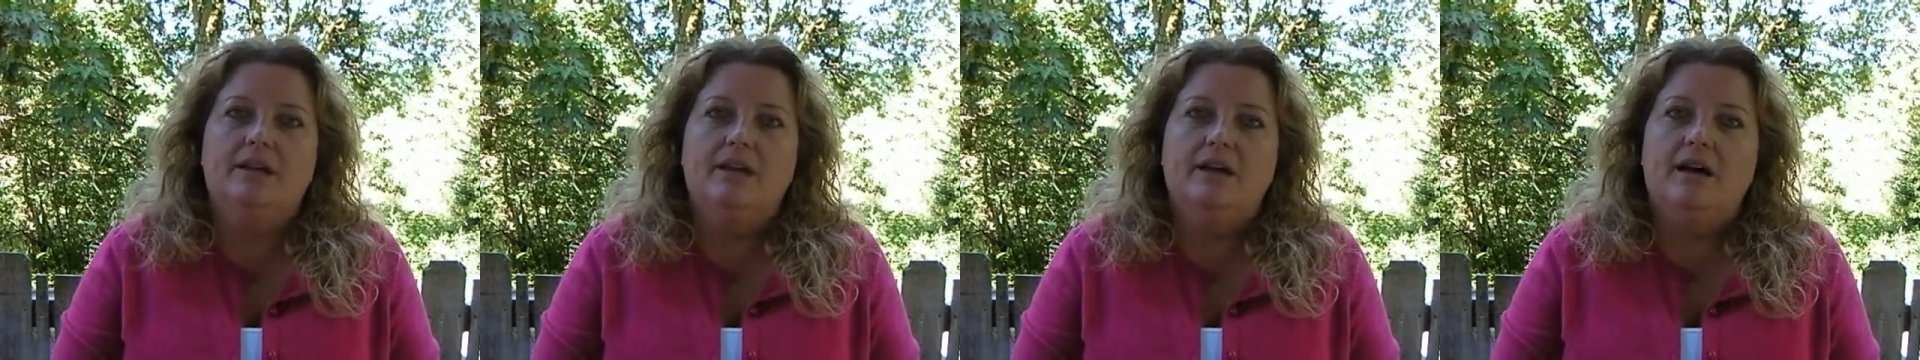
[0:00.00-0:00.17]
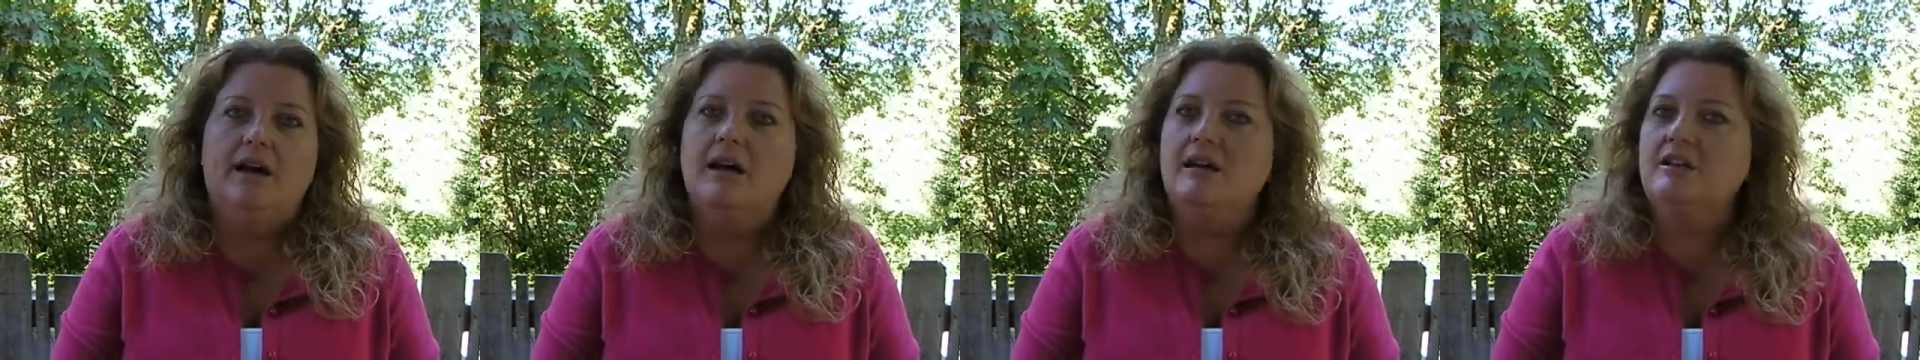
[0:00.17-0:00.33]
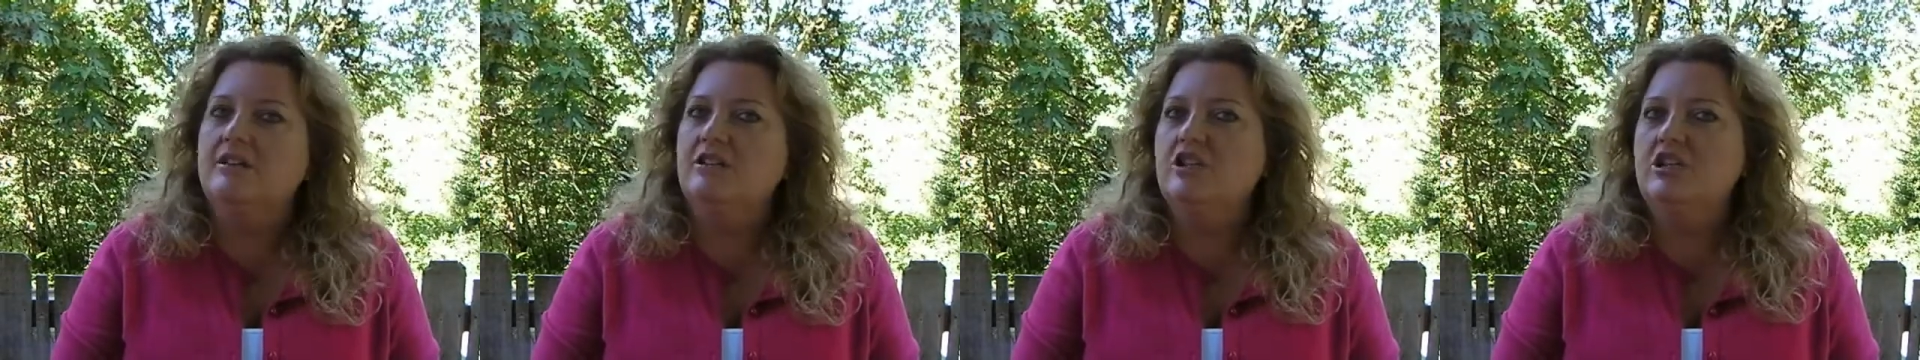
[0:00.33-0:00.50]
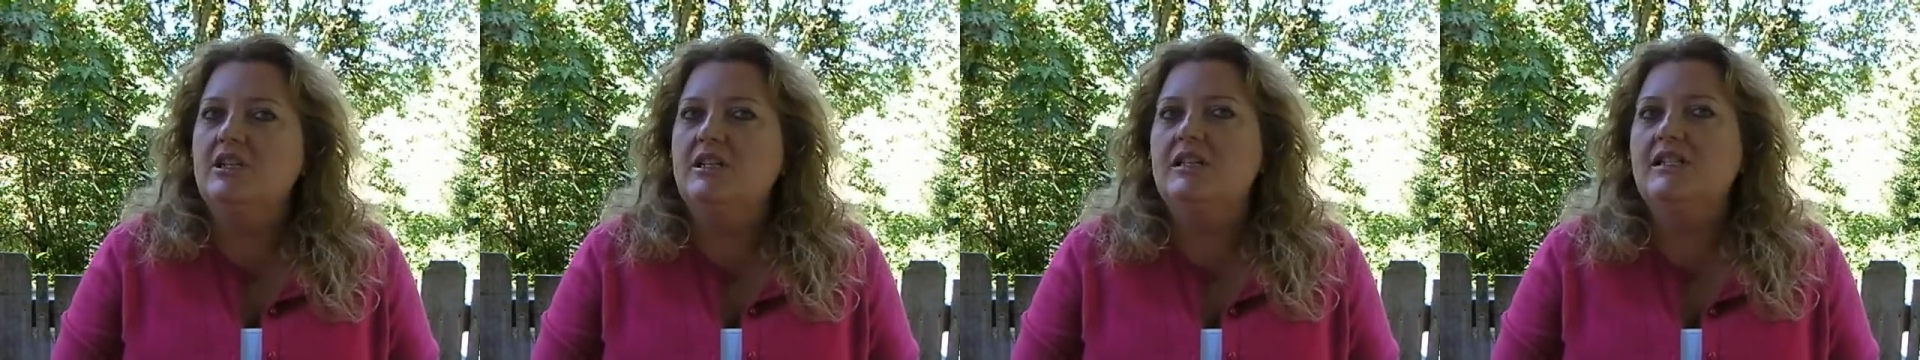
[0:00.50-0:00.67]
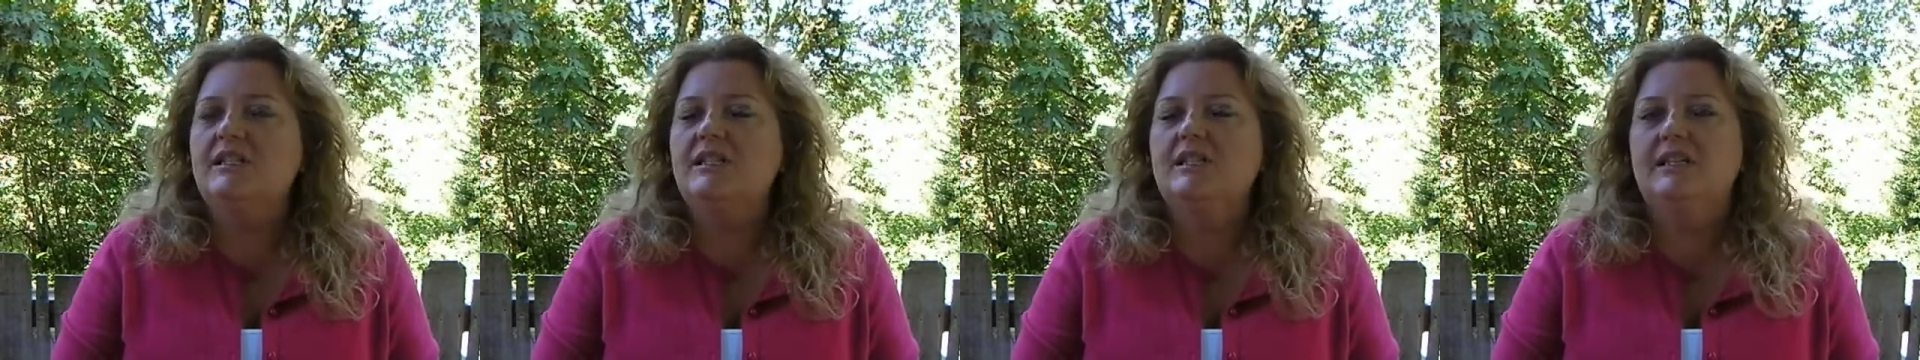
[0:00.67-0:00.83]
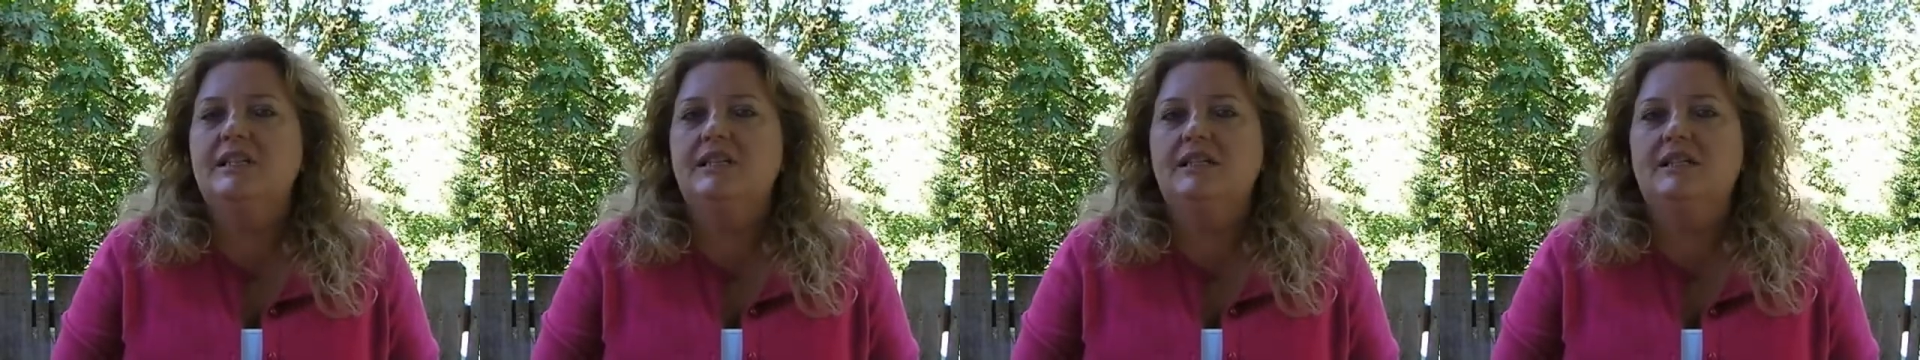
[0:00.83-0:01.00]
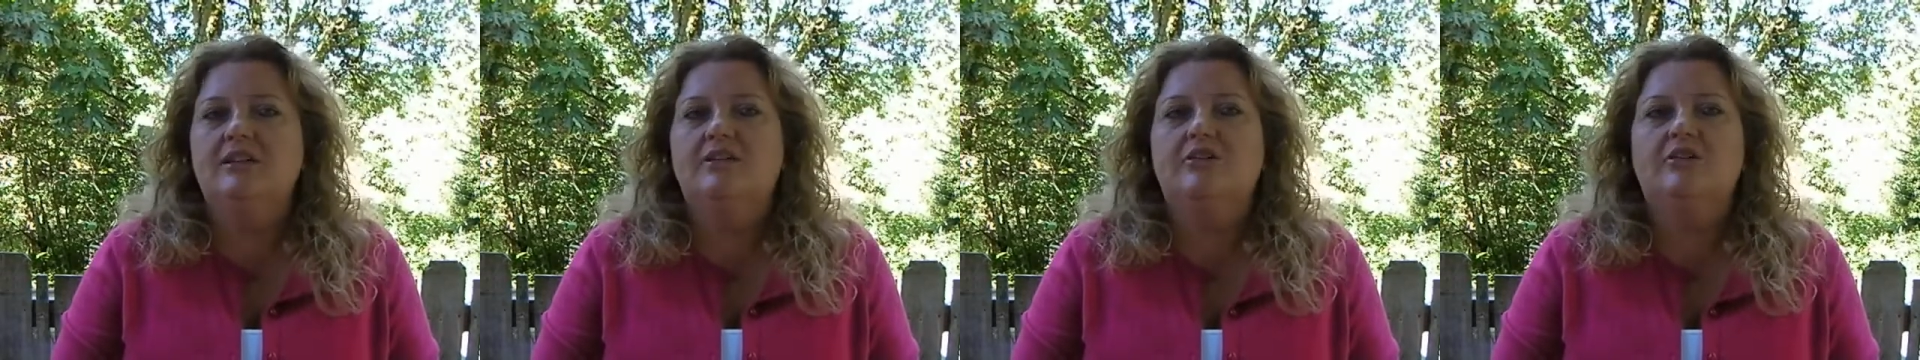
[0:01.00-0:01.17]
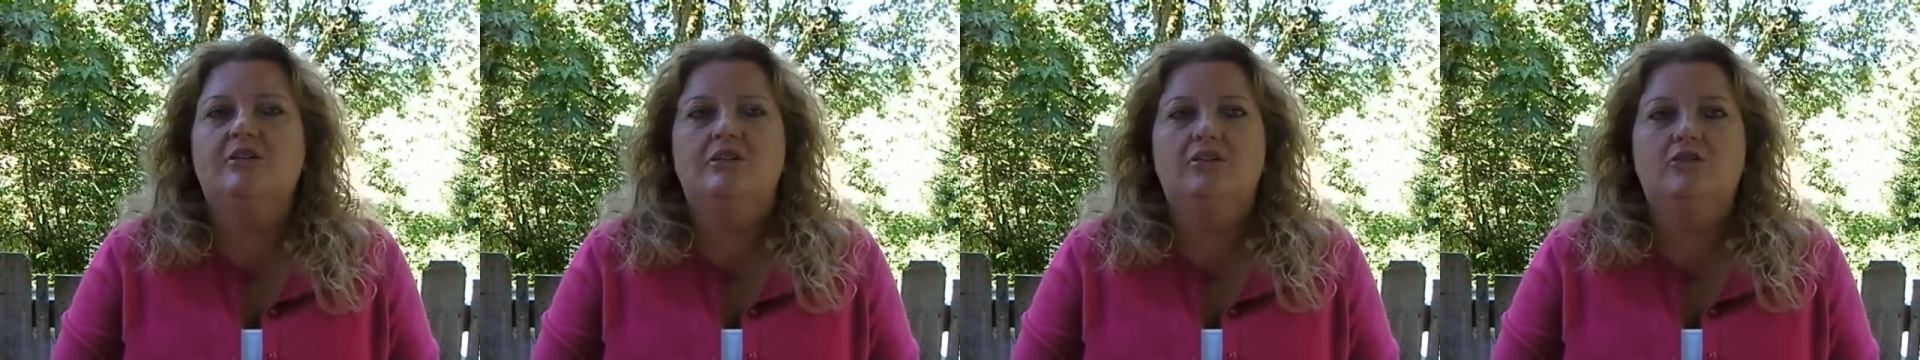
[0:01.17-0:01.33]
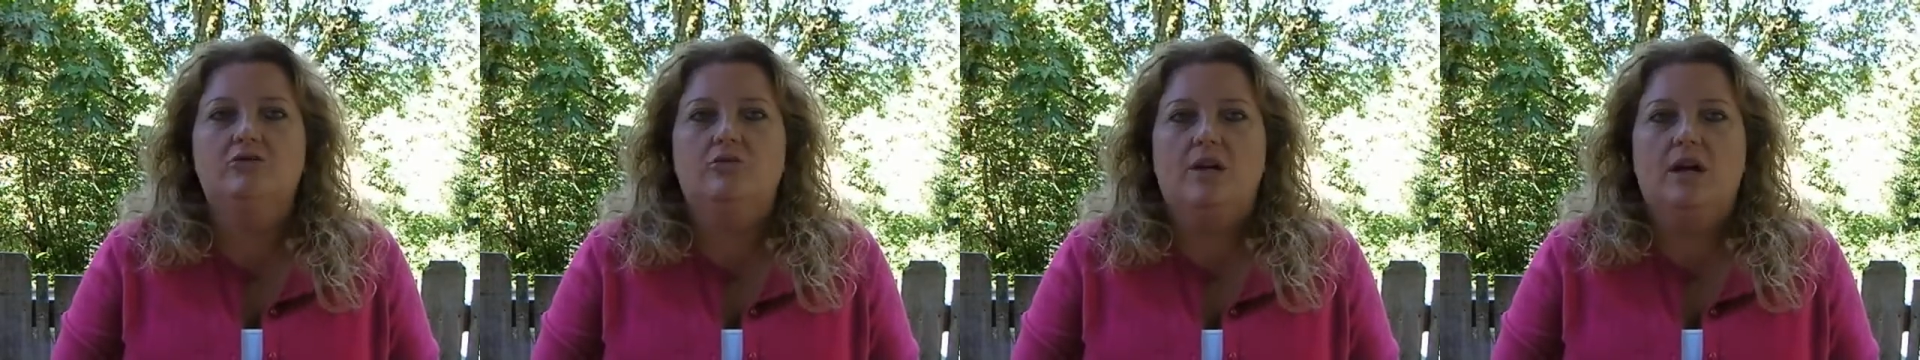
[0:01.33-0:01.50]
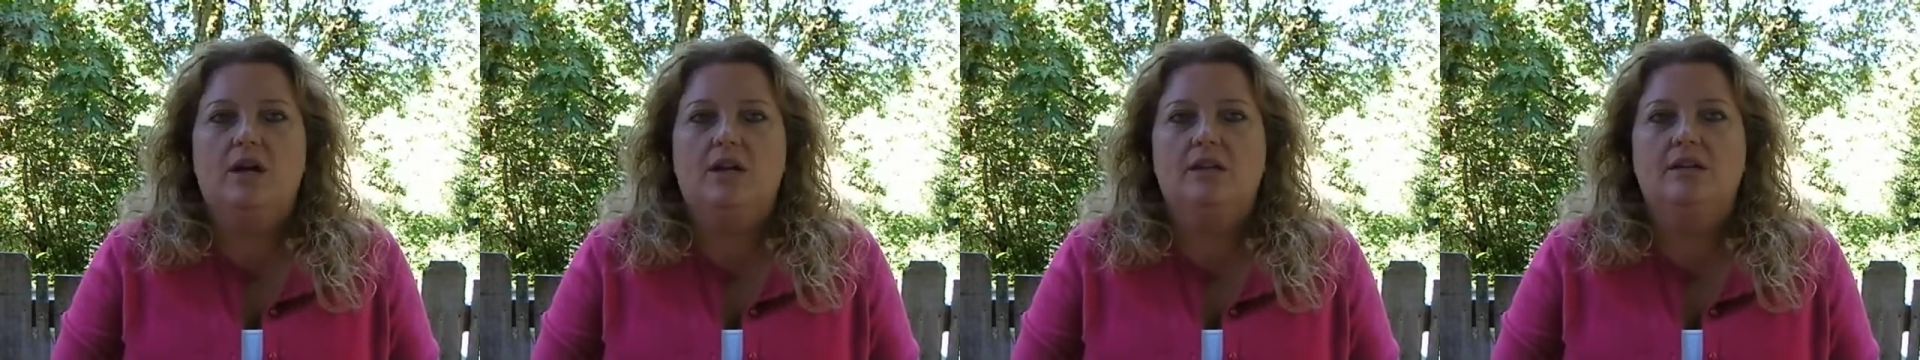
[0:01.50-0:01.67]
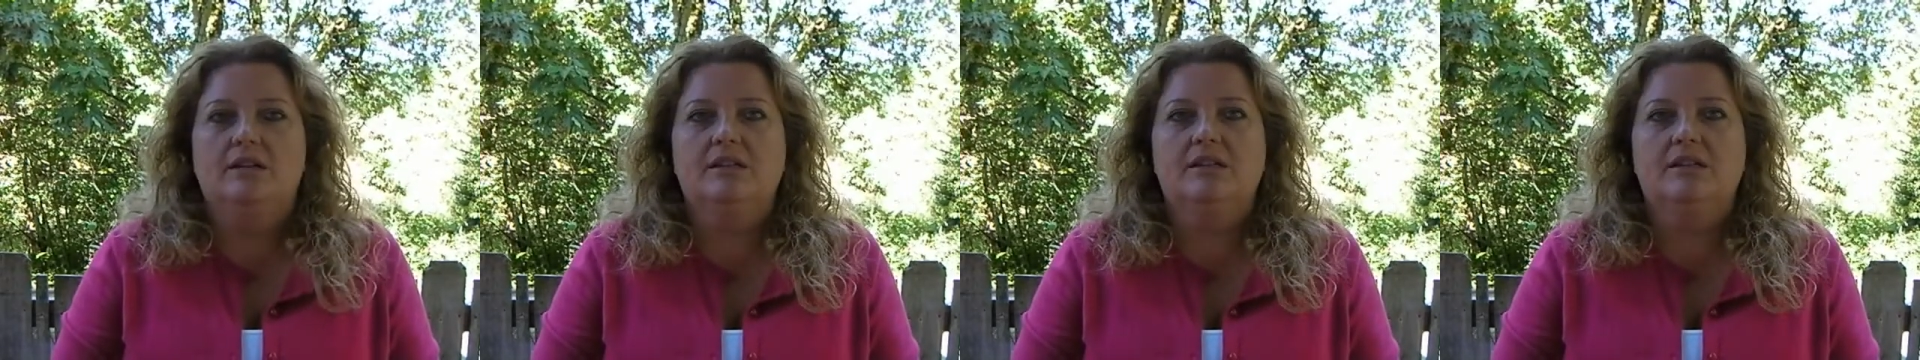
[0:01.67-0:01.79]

Oxygen is considered a drug,